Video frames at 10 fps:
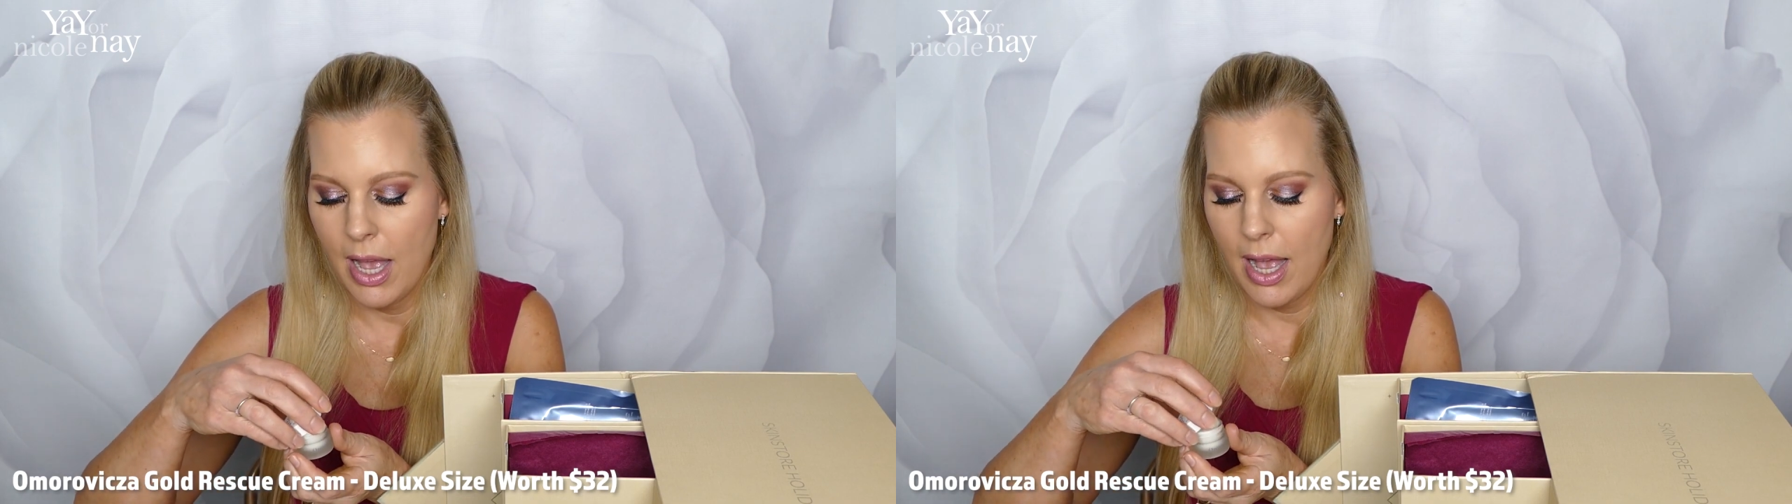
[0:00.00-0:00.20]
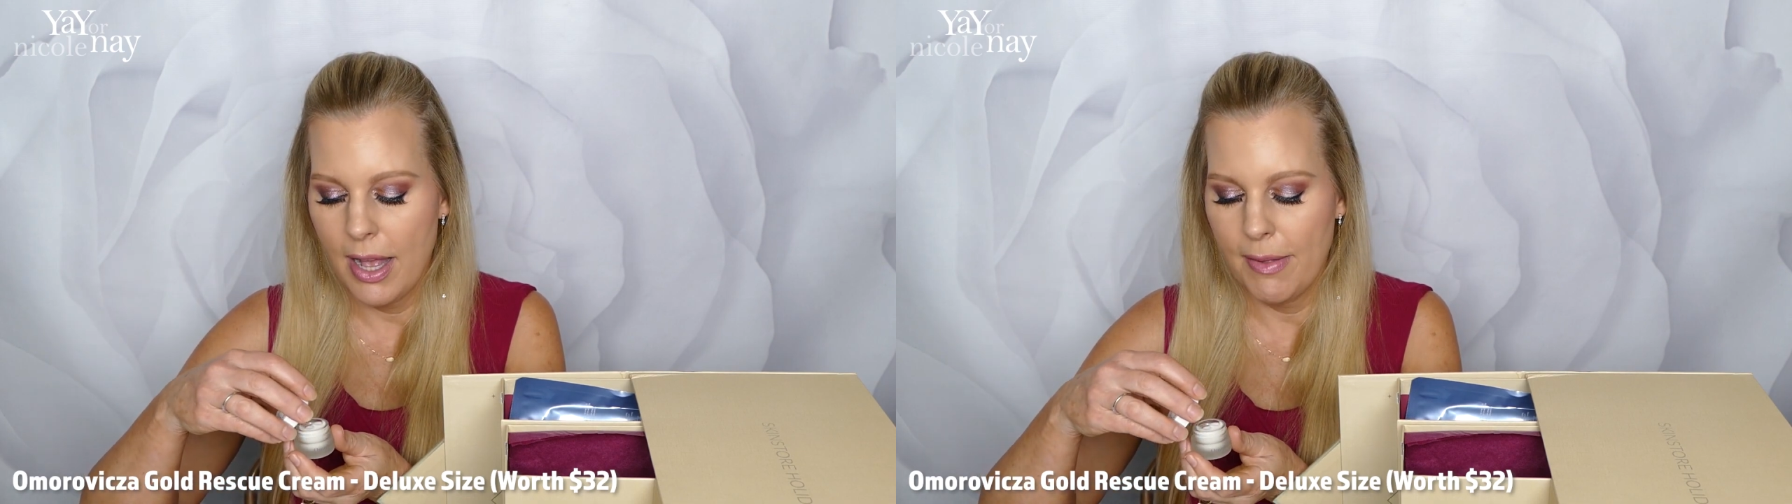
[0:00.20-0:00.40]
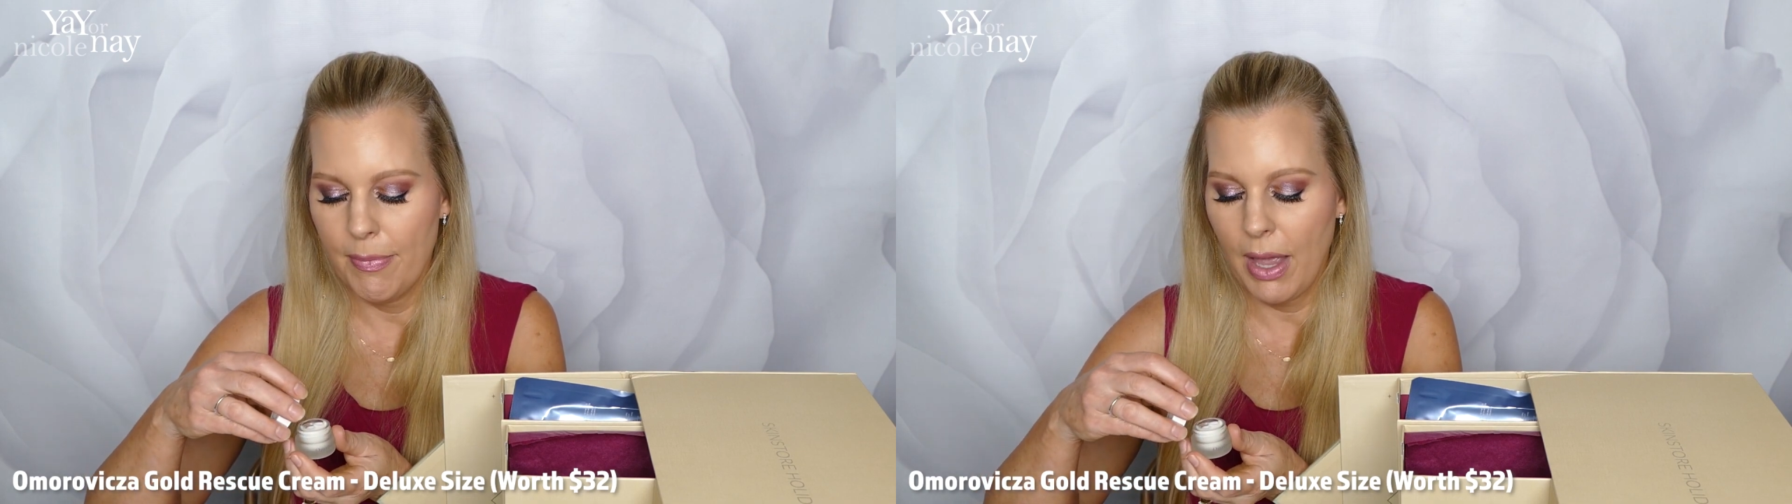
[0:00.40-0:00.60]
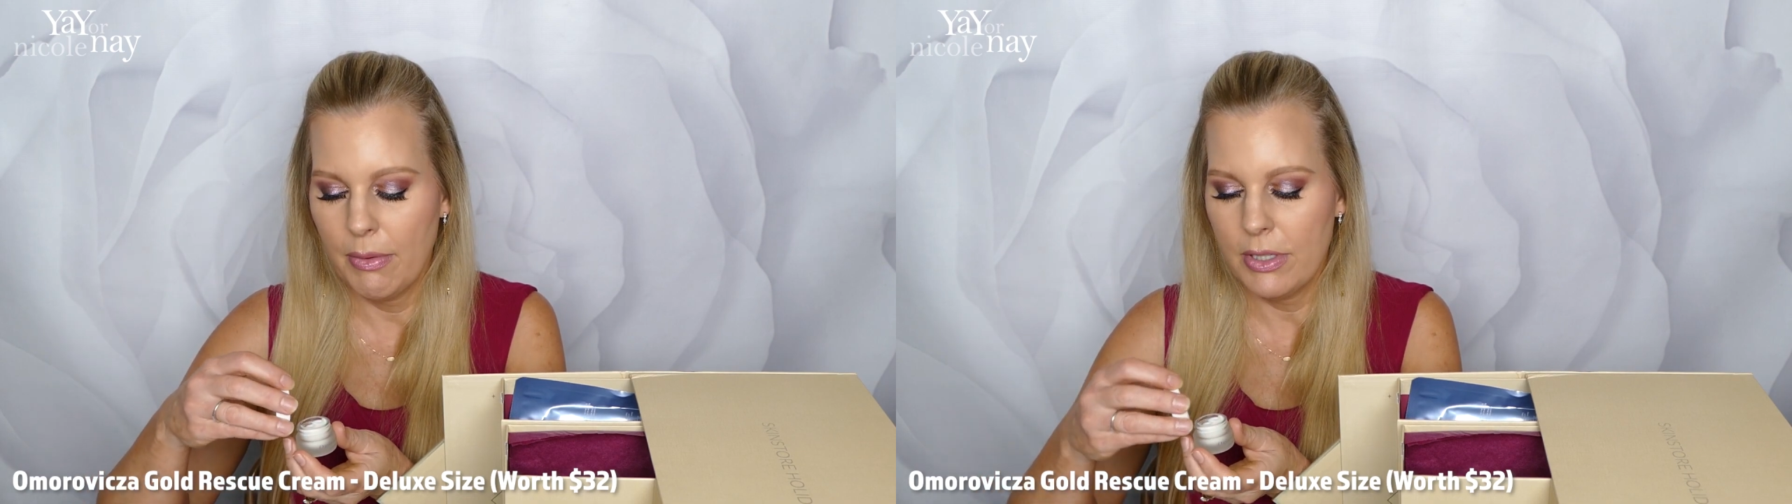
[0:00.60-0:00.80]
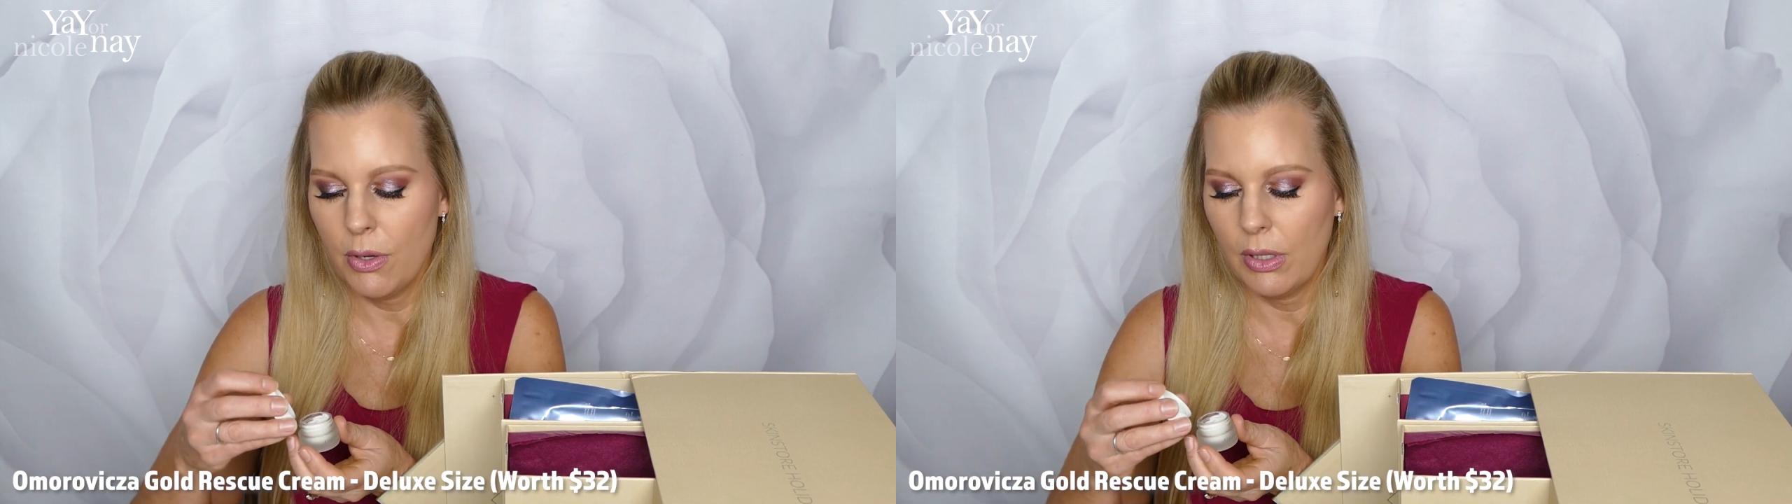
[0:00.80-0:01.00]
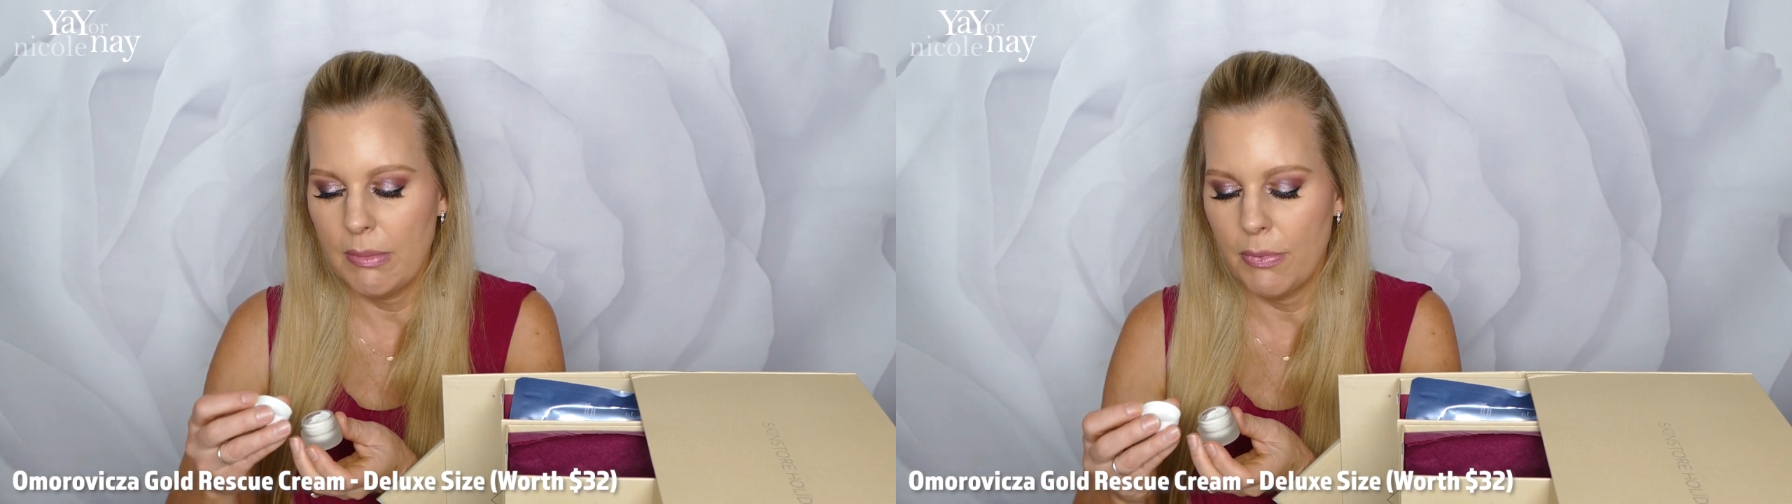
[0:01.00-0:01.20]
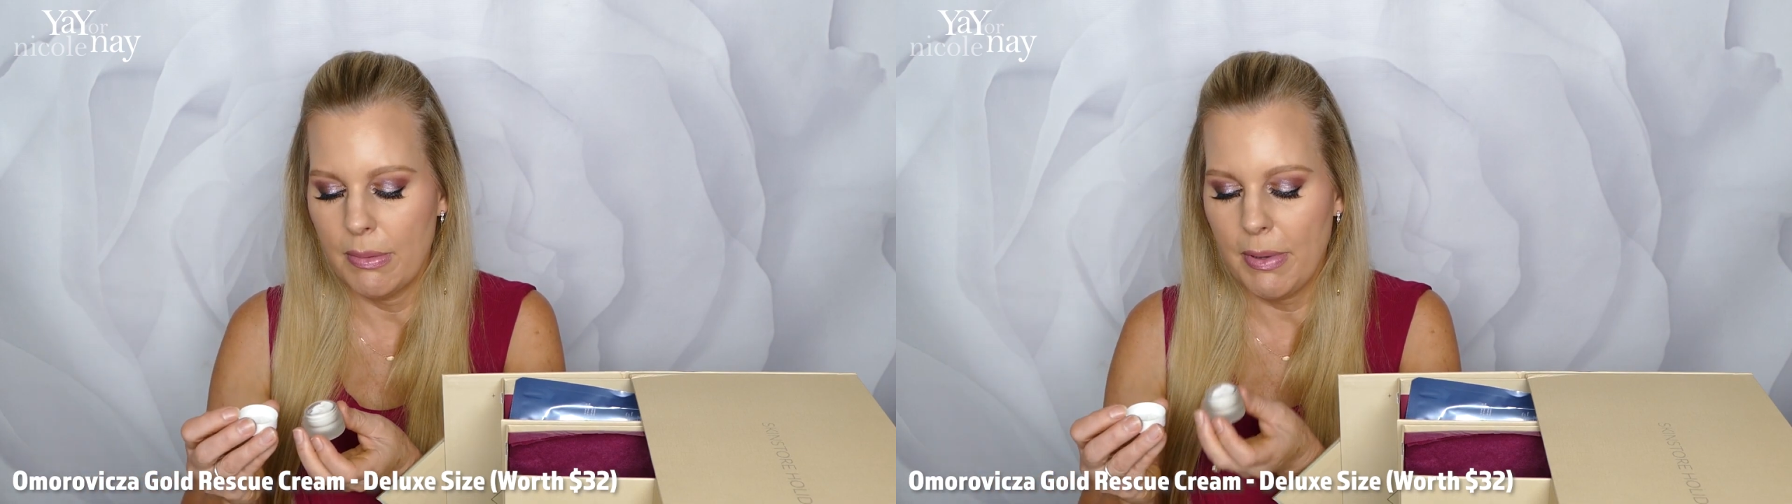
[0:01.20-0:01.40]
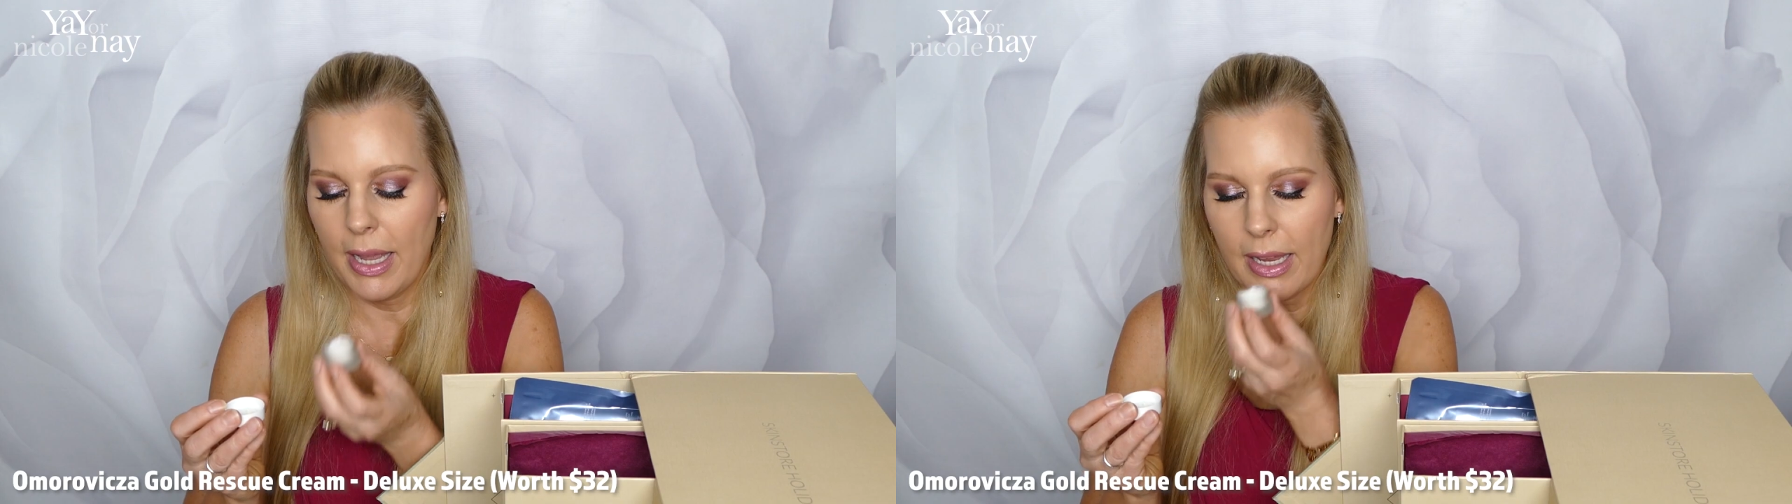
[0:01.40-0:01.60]
Um, I would totally
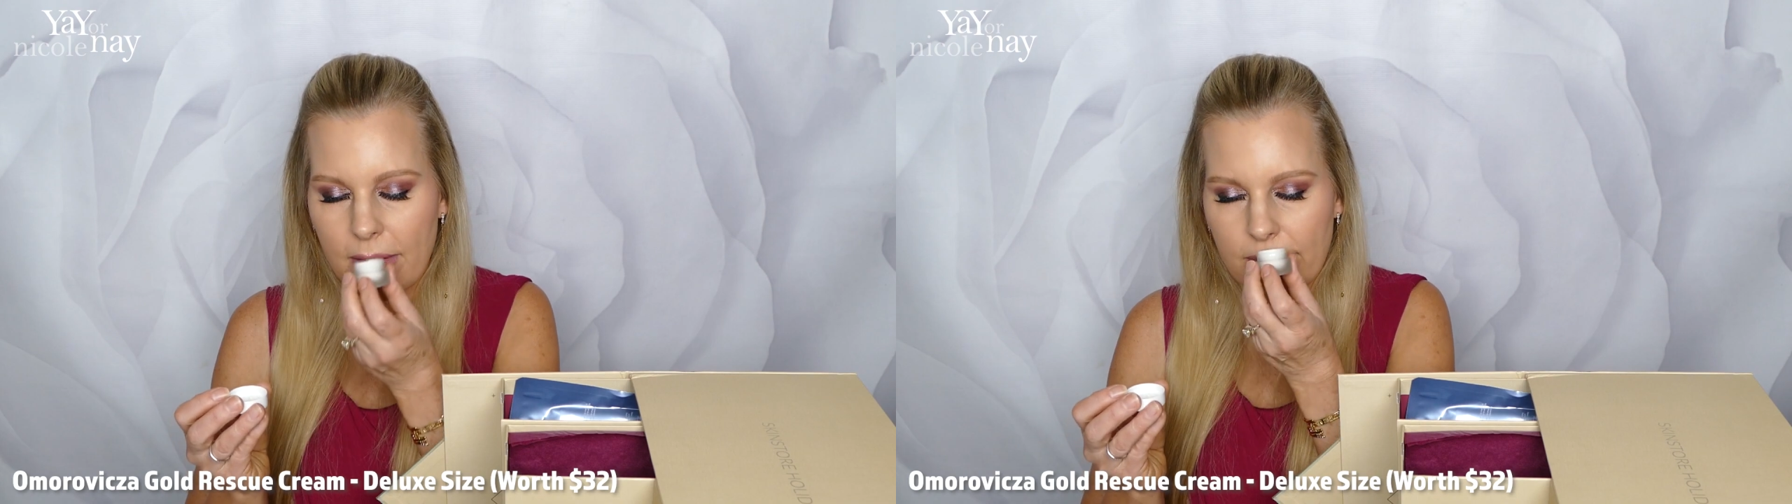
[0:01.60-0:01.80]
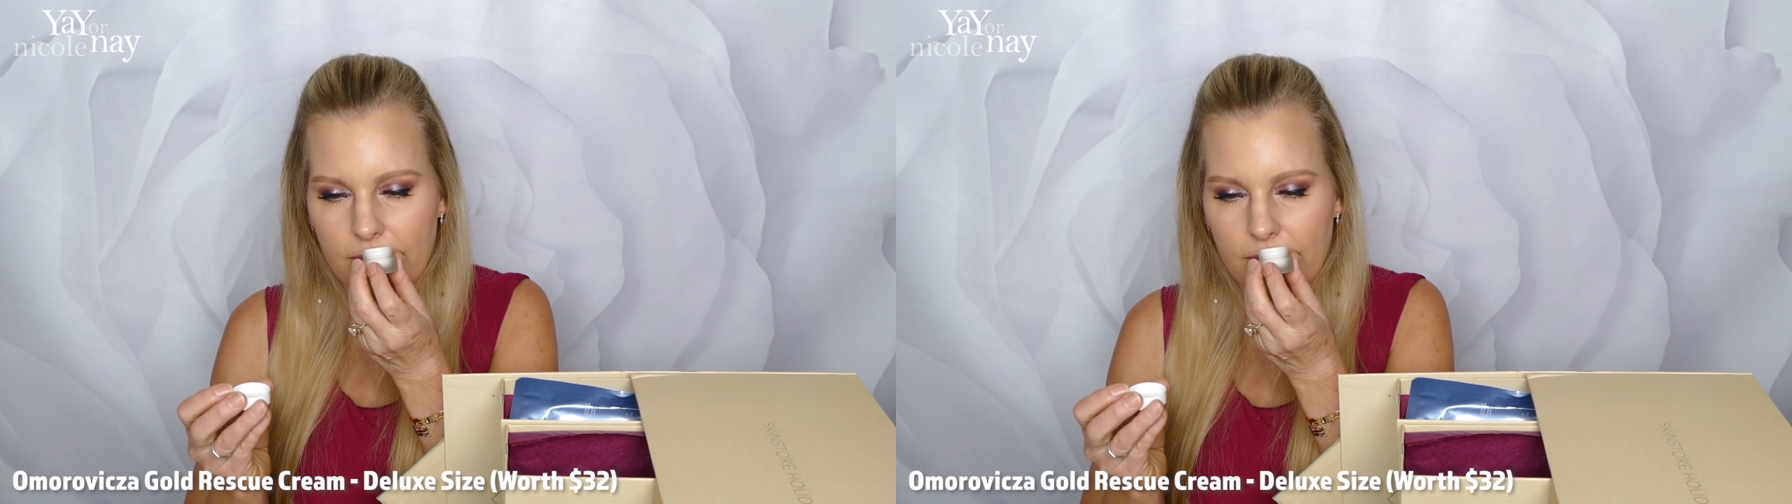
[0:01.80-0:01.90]
rebuy it.